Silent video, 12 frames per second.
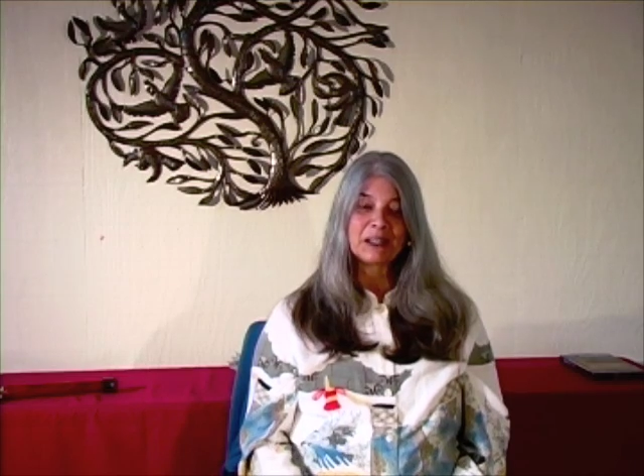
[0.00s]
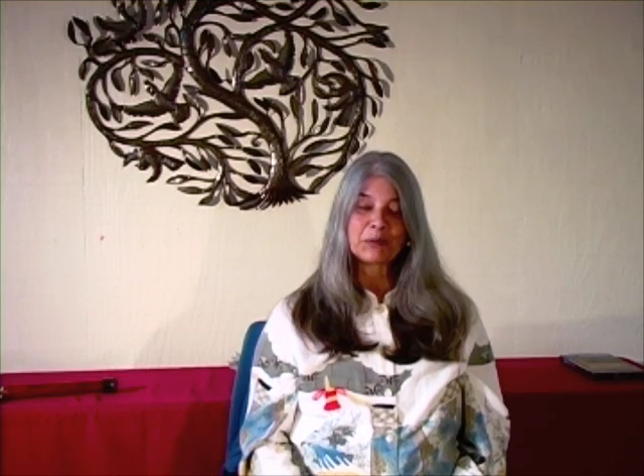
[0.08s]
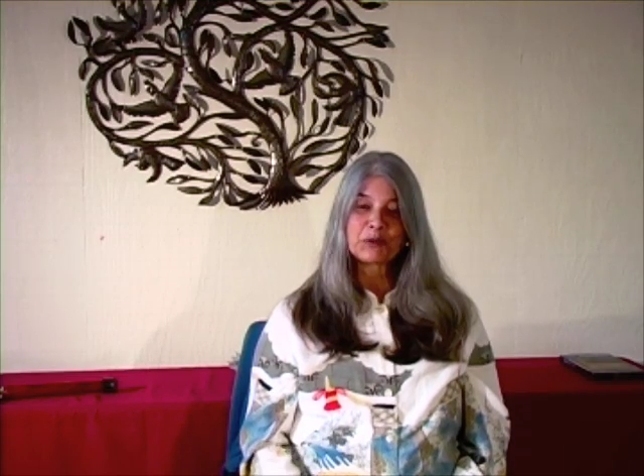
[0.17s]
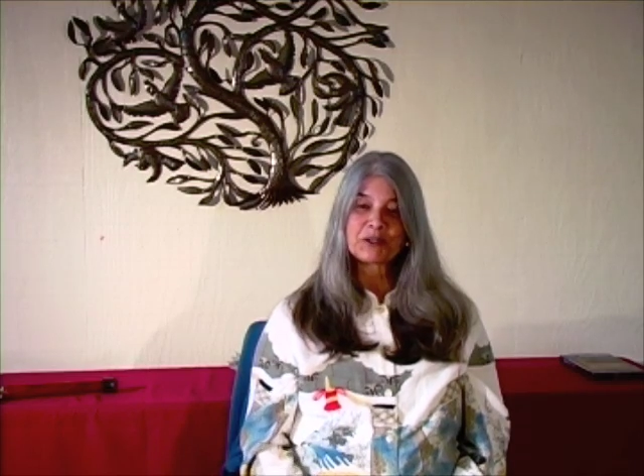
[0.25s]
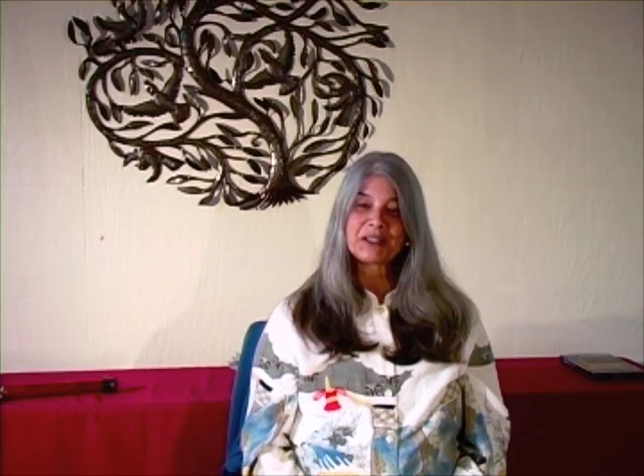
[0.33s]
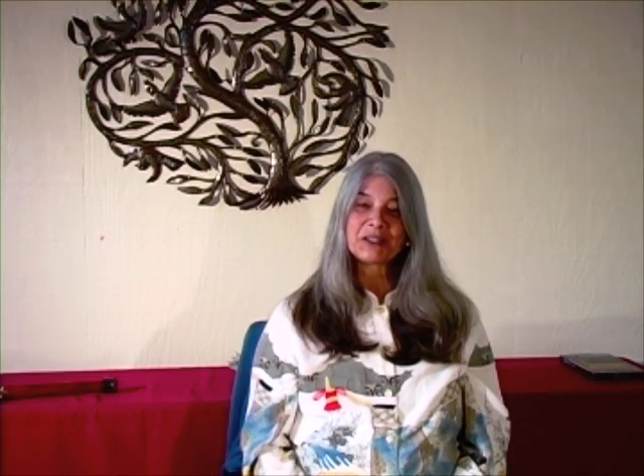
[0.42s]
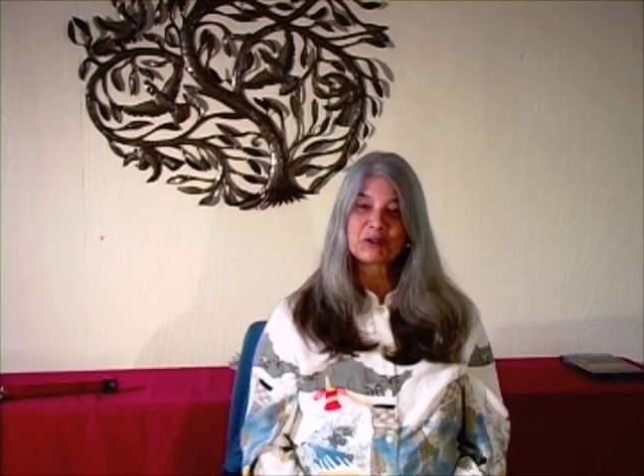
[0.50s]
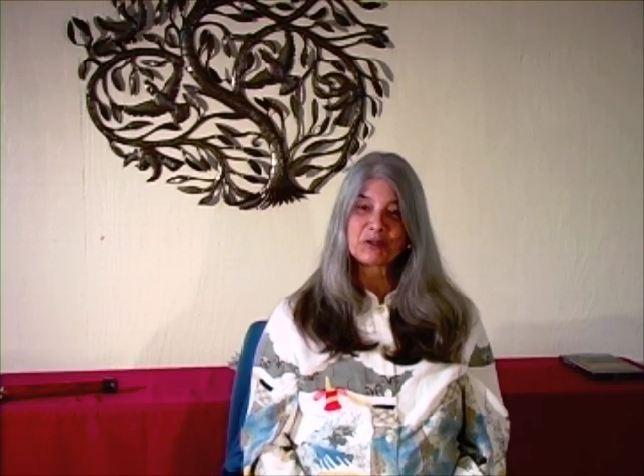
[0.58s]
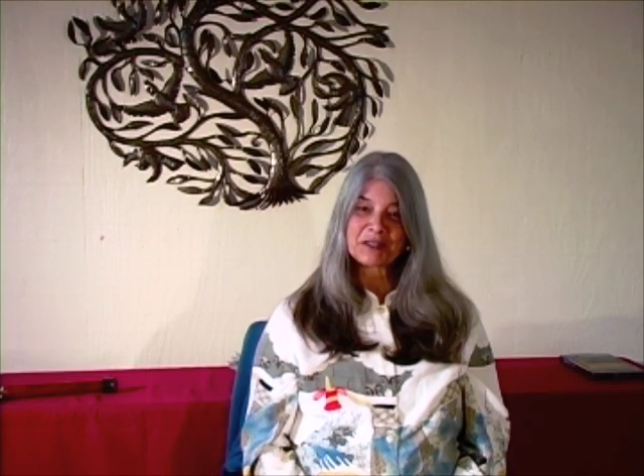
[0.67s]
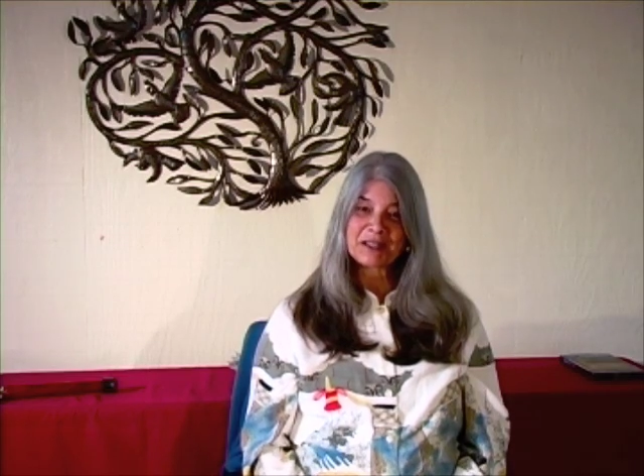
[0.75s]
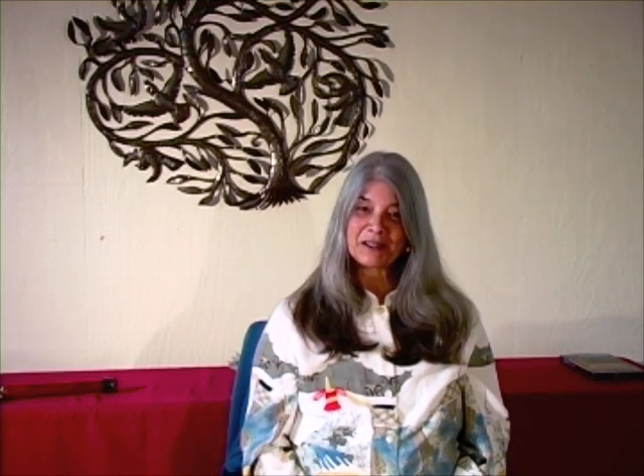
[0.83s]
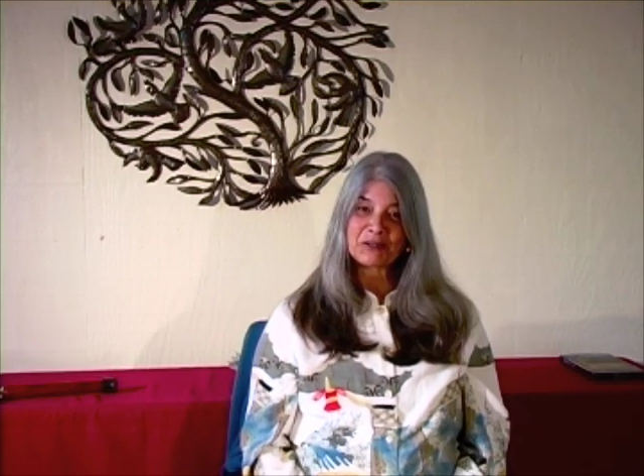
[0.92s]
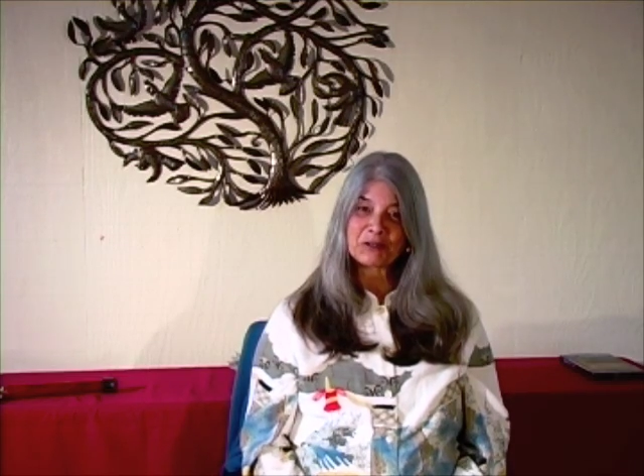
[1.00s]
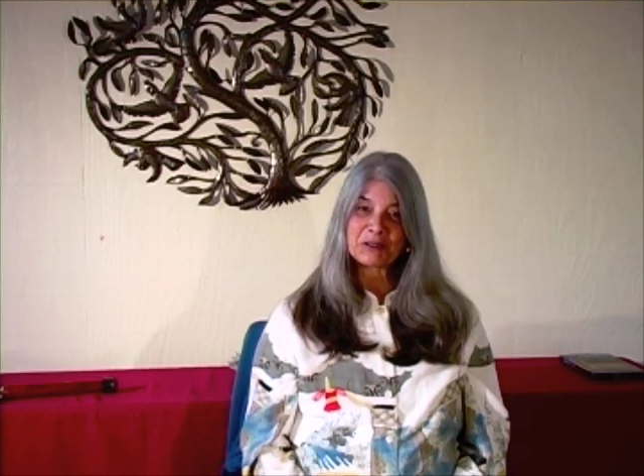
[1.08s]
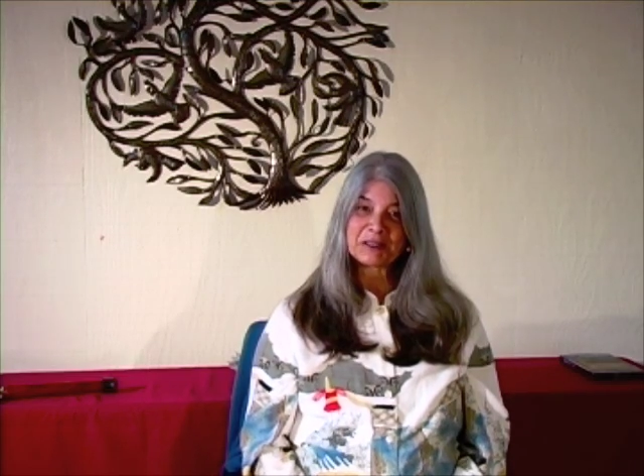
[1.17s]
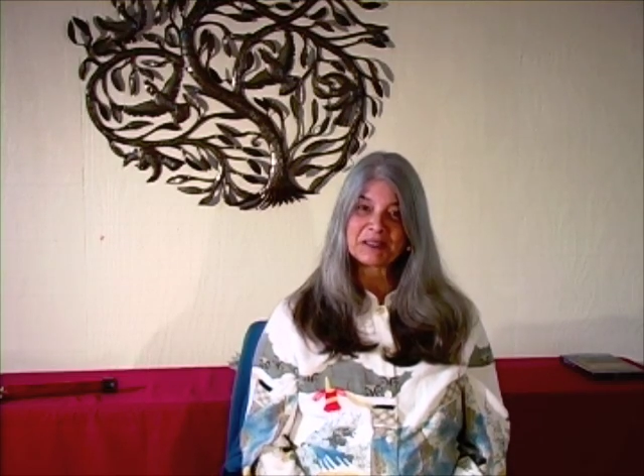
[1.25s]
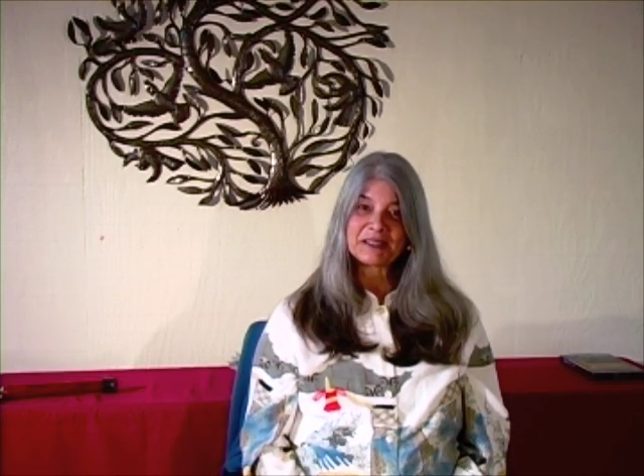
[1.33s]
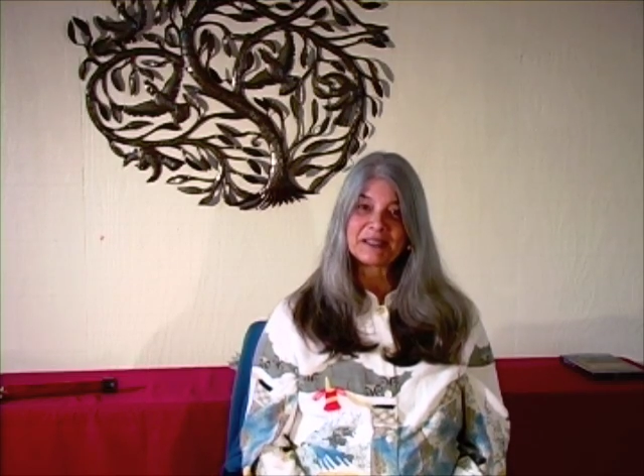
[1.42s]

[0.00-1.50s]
procedure scheduled.